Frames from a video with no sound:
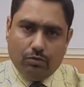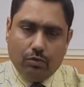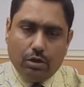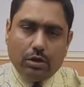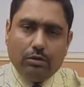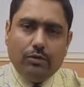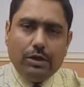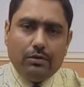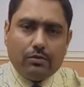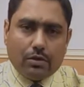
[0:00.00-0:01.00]
What are the
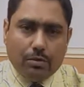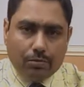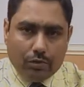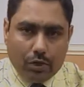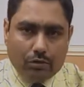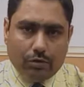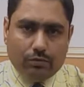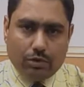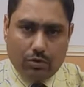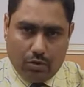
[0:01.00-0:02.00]
various components of
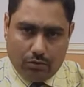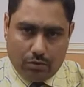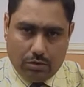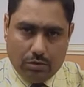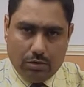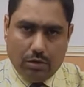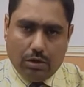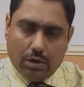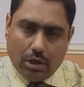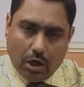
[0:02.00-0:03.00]
the cost?
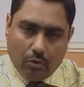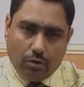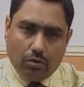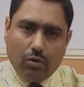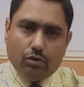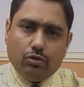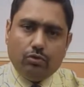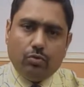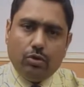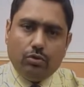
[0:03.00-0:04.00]
How the cost
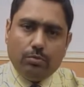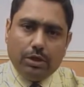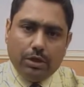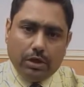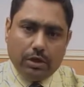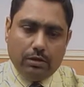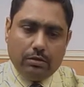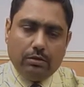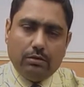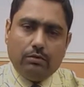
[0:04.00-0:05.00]
is going to be taken
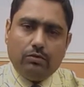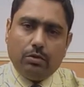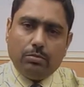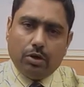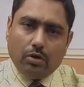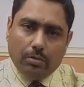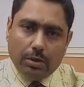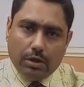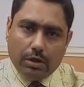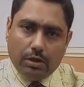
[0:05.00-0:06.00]
from the raw
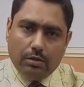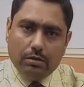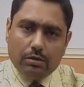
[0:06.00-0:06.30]
material